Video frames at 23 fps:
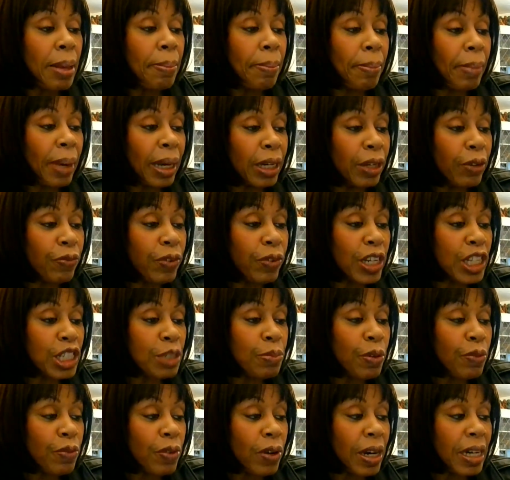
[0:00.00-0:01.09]
manifest
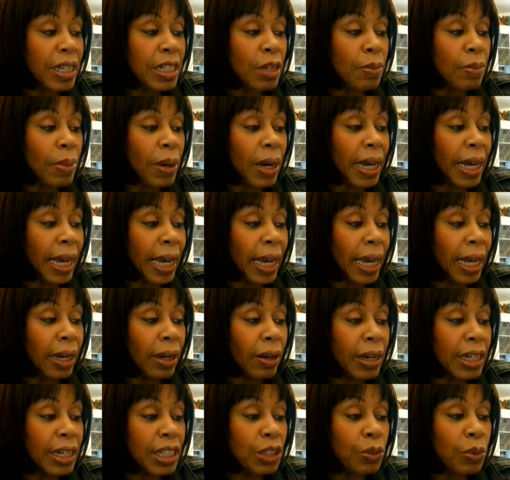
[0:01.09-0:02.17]
provided by
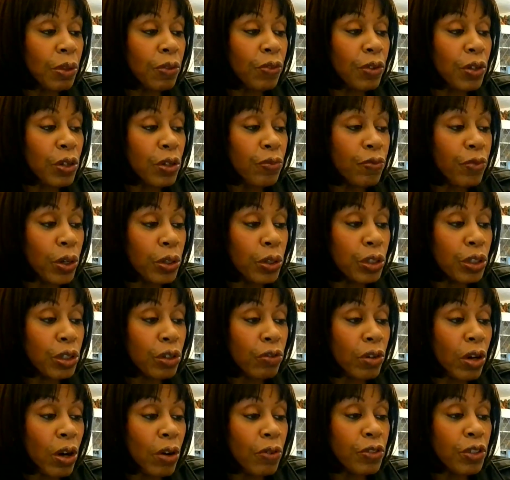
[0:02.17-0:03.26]
airlines with ph
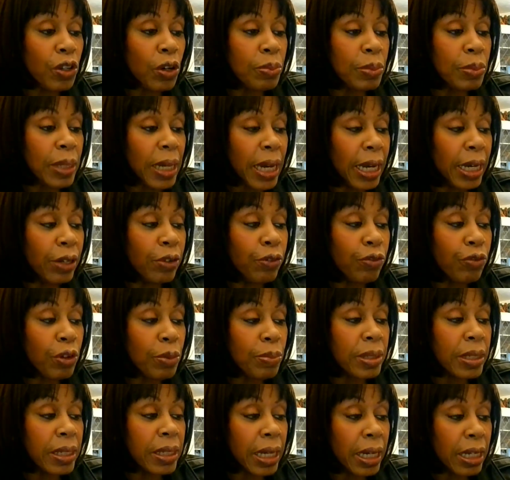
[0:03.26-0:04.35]
photographs obtained from
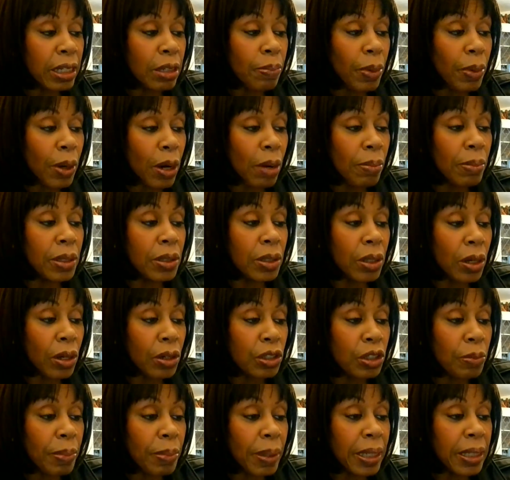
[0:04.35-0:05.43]
State Department
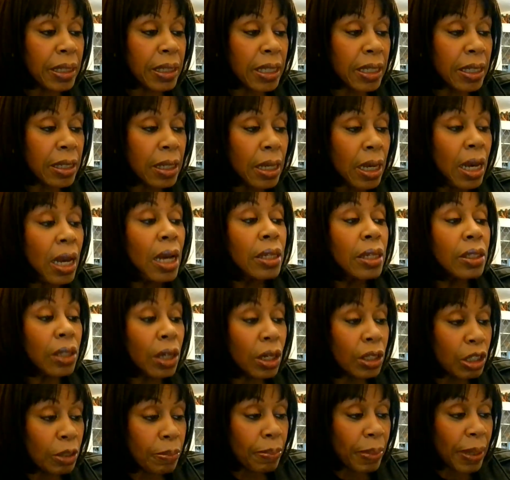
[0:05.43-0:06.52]
database
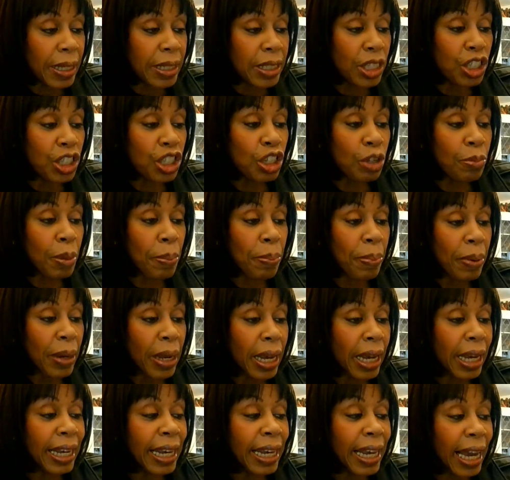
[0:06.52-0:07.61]
databases to
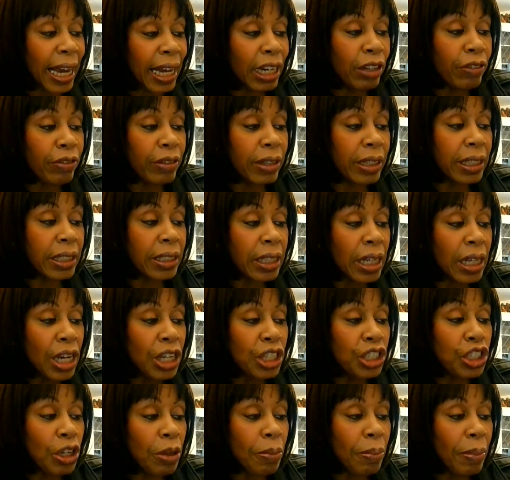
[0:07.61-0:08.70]
prepare galleries
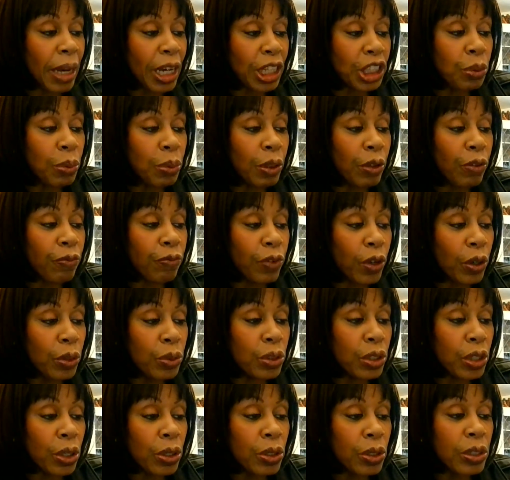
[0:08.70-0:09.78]
to match with
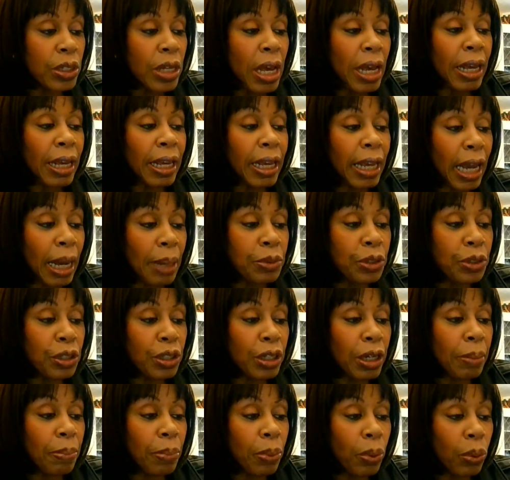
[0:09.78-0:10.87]
photos captured
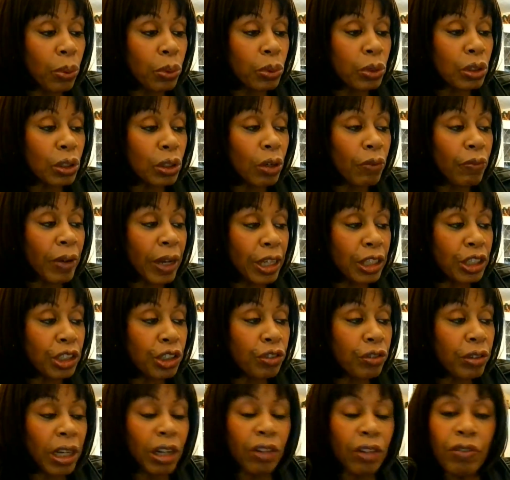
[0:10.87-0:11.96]
at ports of
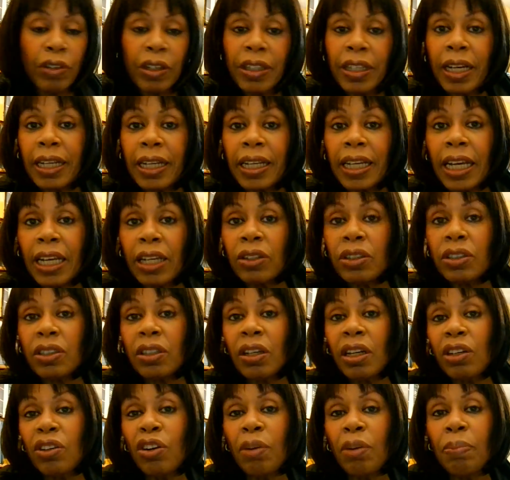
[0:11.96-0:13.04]
entry. I'll read that again because
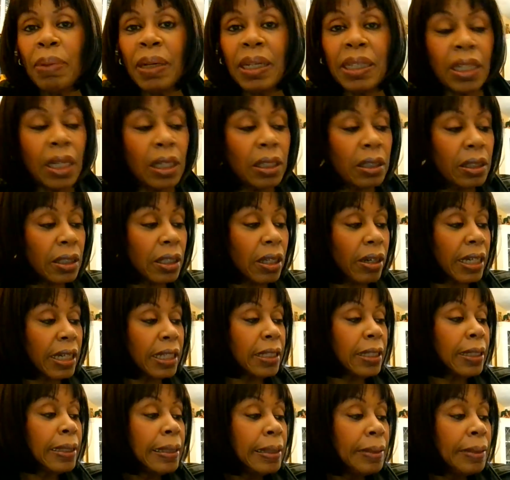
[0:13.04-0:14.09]
I got a bit tongue-tied.